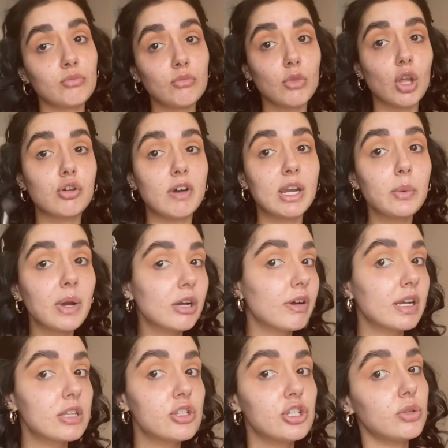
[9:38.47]
credit where credit's
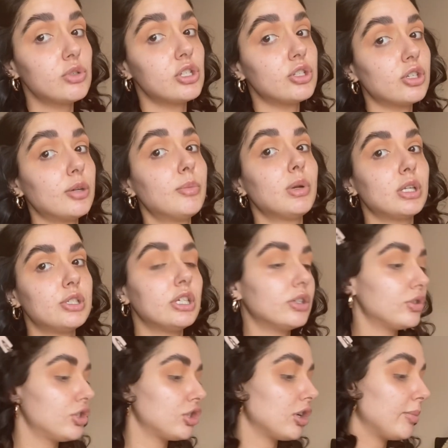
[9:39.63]
due. She's done a bloody good
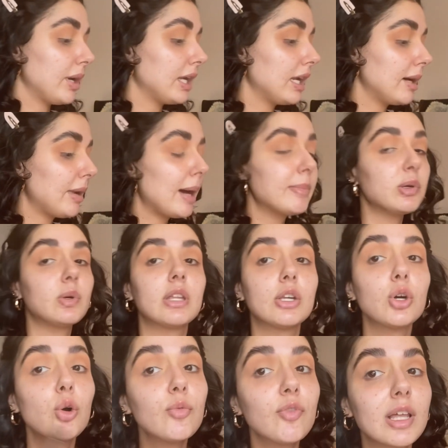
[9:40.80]
job and I'm happy with it. And
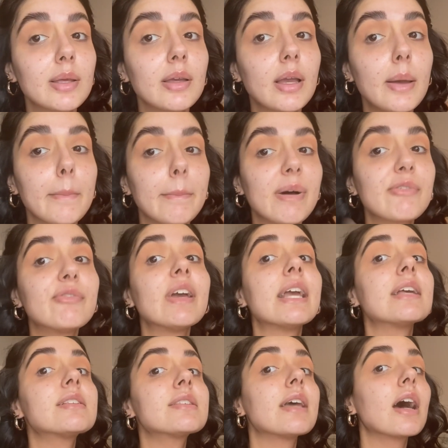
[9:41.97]
hopefully my face
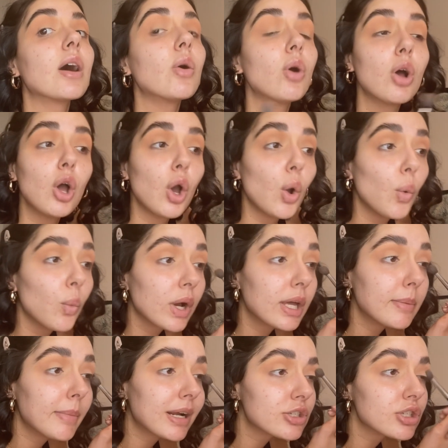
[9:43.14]
now can
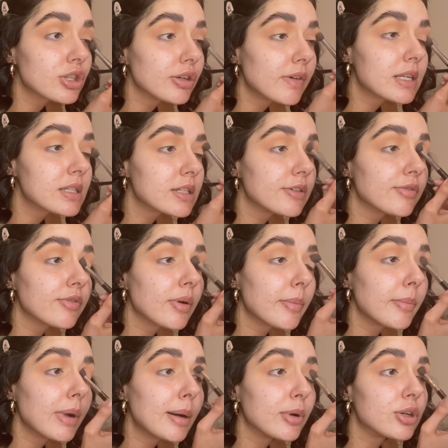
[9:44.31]
match the rest of my
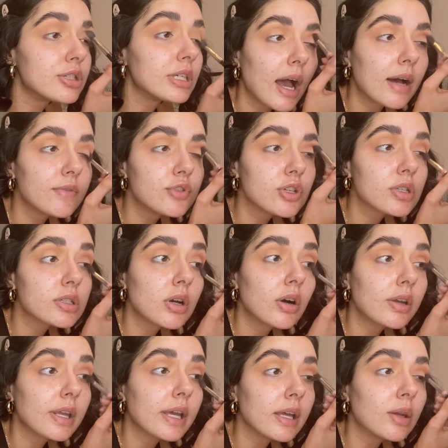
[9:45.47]
body. I've just gone
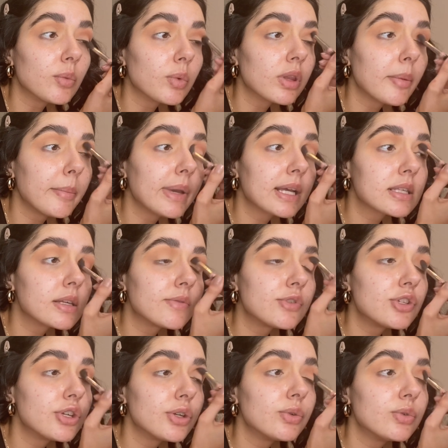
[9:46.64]
in with a mix of
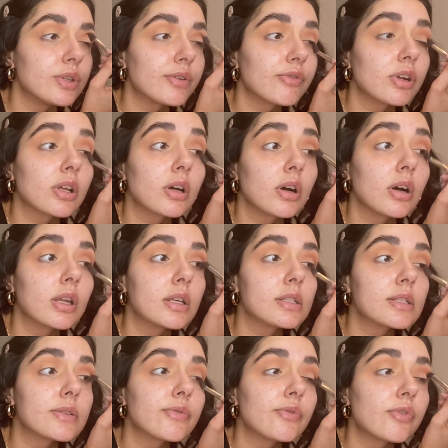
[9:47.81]
2 different colours
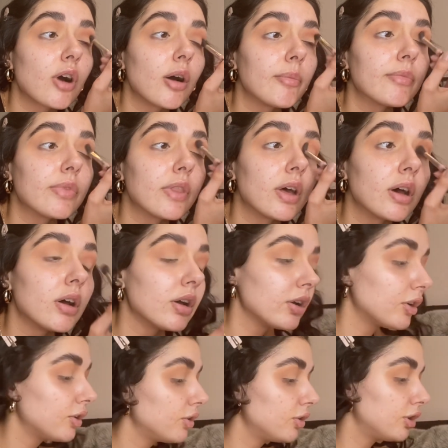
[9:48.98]
from the
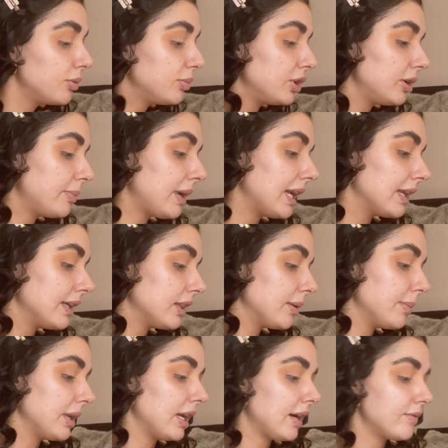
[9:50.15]
Huda Beauty palette at the minute.
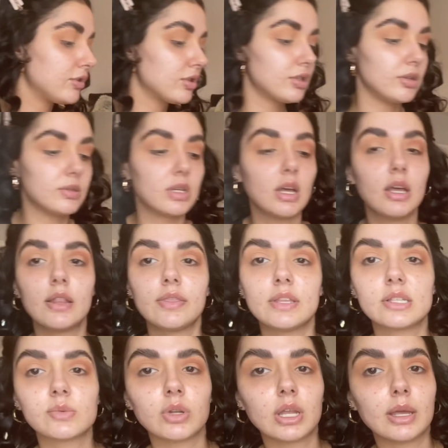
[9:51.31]
I've just used this
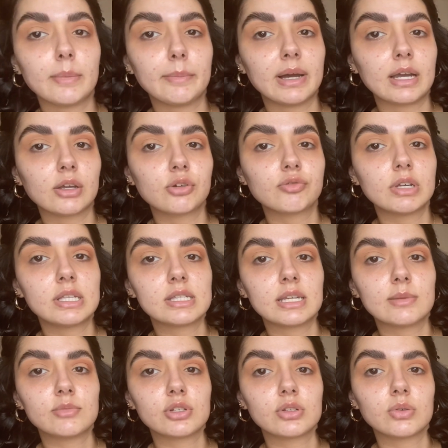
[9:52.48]
one in my crease and I'm
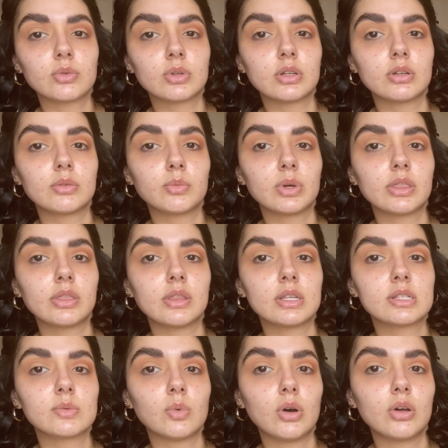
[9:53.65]
just going in with this
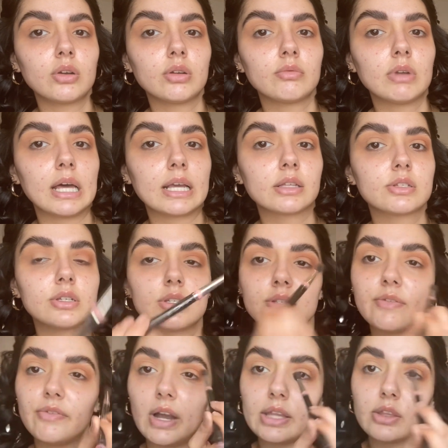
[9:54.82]
one, like, to
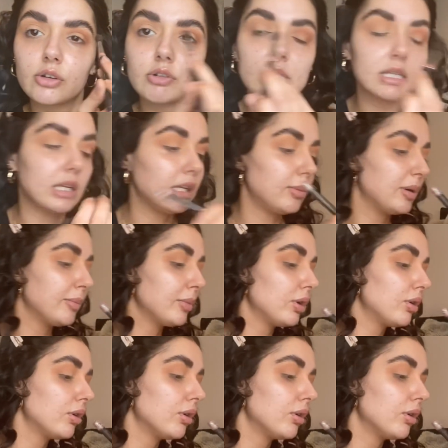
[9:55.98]
define the crease a little bit more.